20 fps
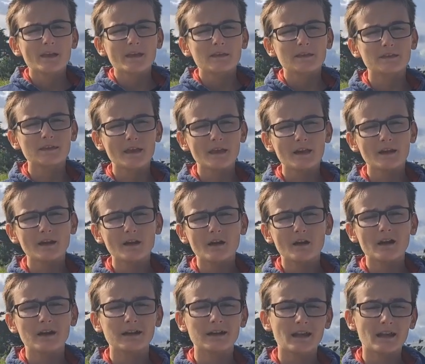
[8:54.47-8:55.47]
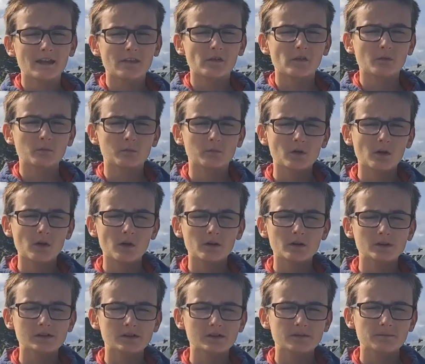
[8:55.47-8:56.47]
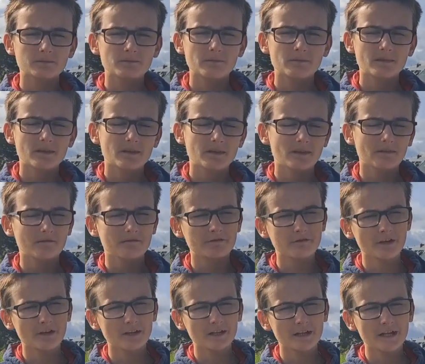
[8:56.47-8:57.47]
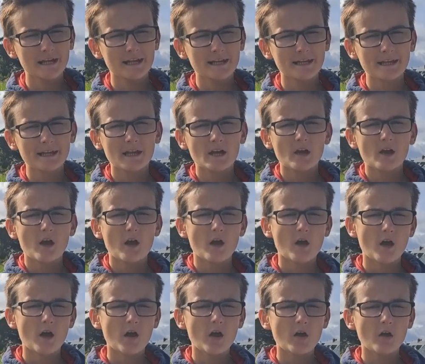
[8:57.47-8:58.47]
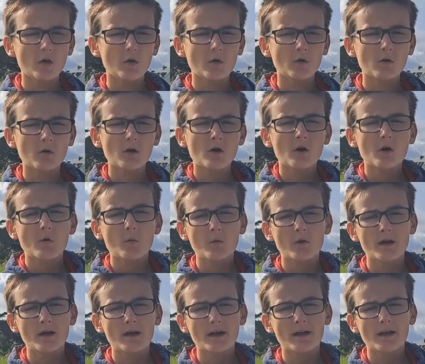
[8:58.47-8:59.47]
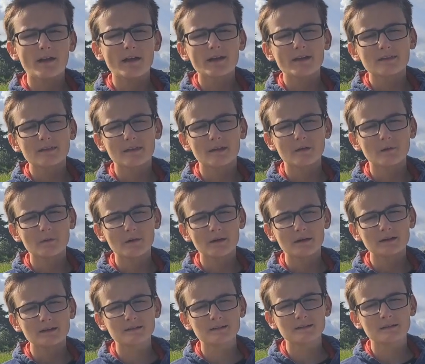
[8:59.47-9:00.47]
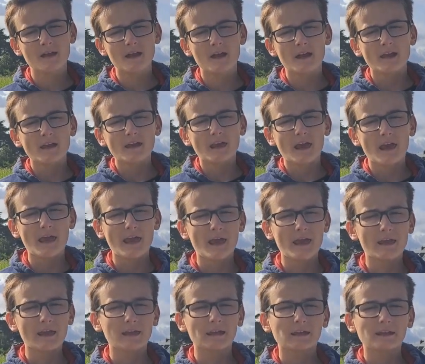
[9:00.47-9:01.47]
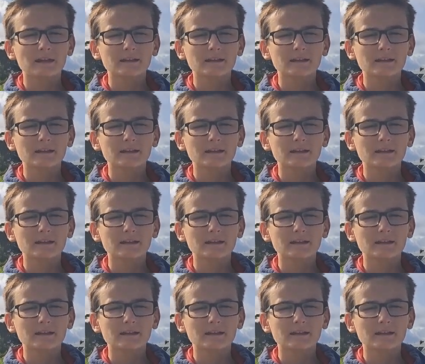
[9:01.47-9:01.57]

then again some rocks, then finally a hole where there is a